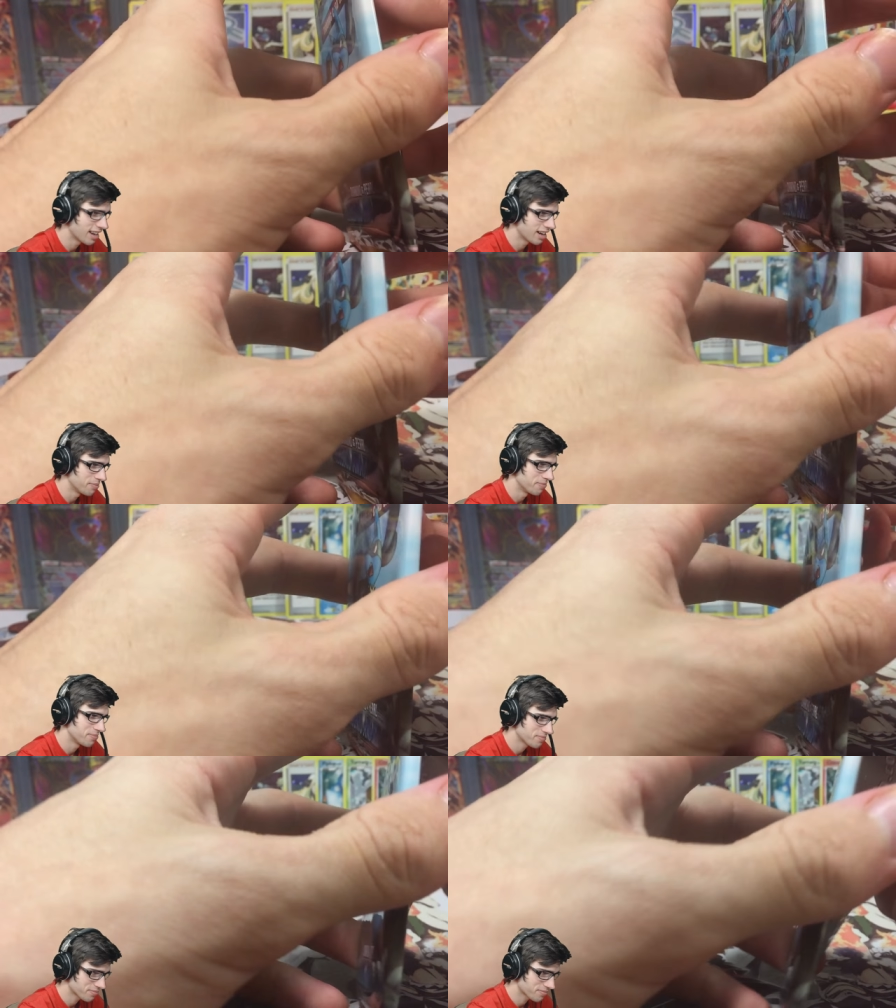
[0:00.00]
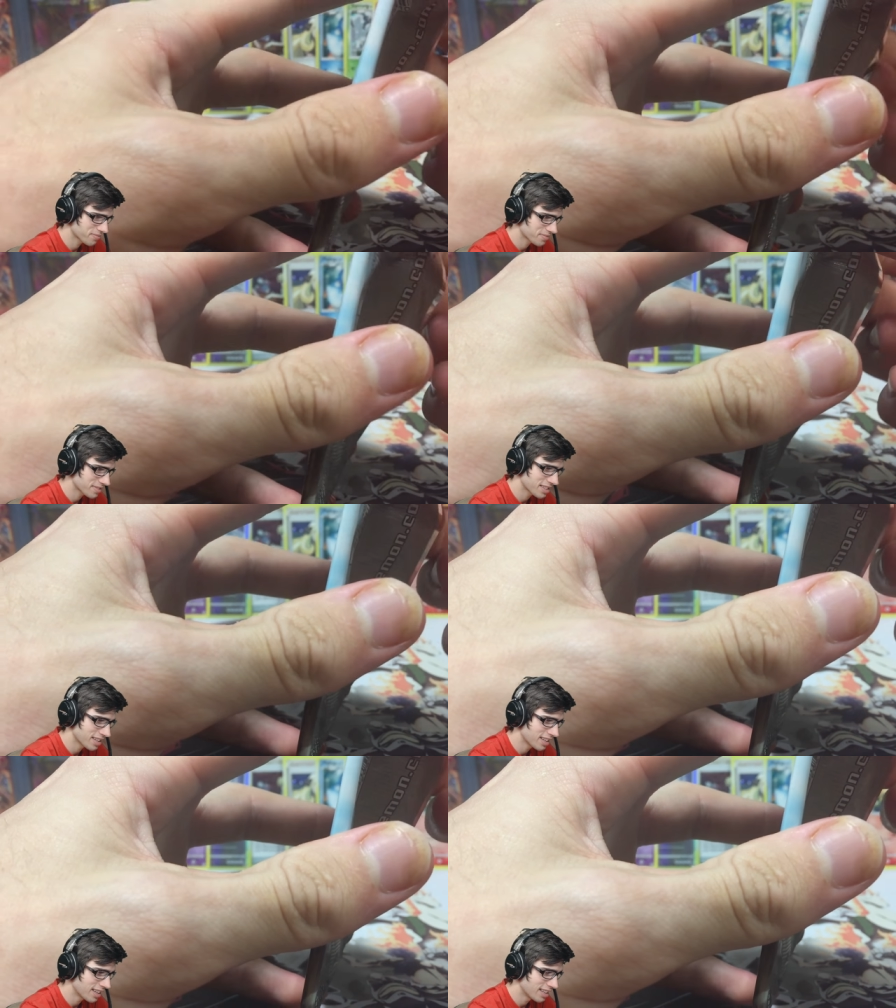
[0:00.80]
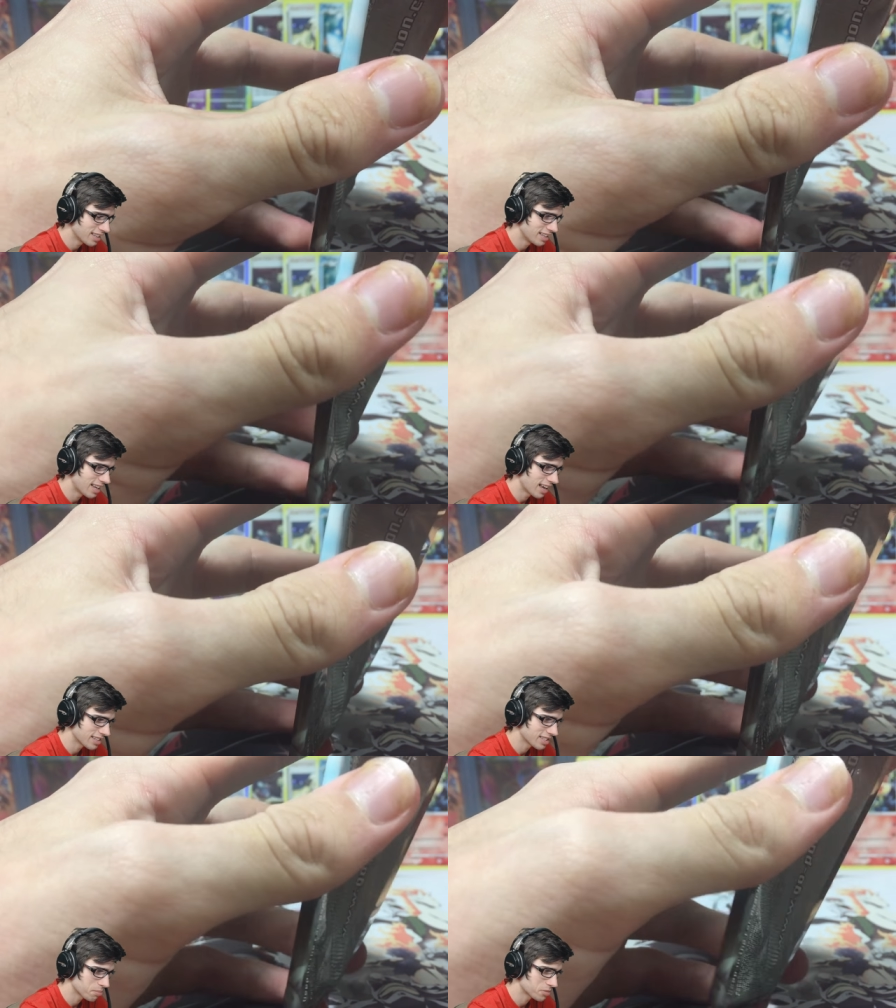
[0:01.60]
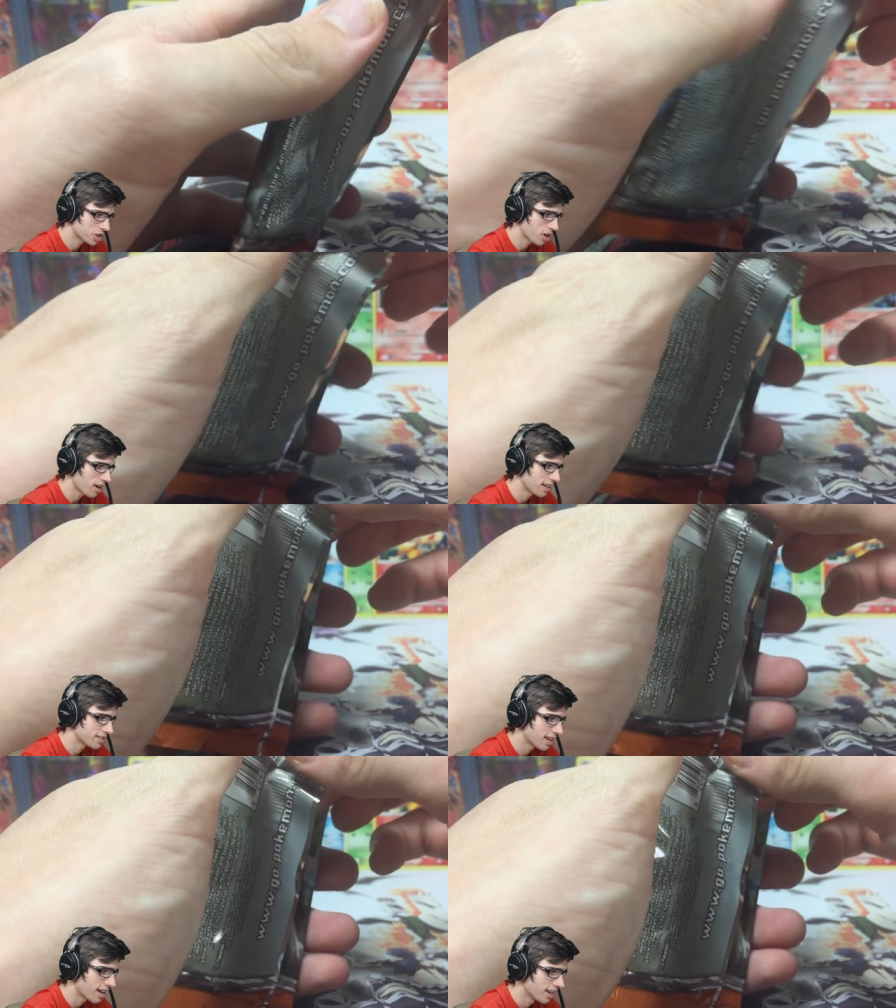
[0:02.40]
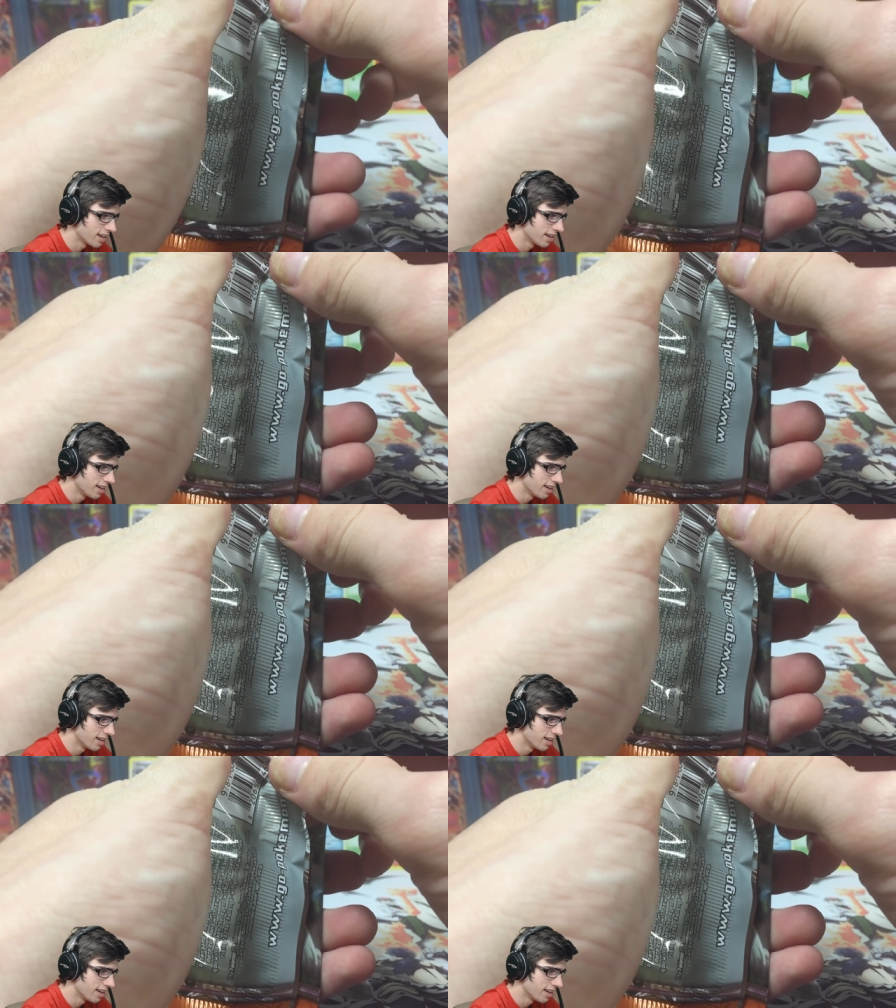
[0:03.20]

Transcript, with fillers: can get us something shiny today.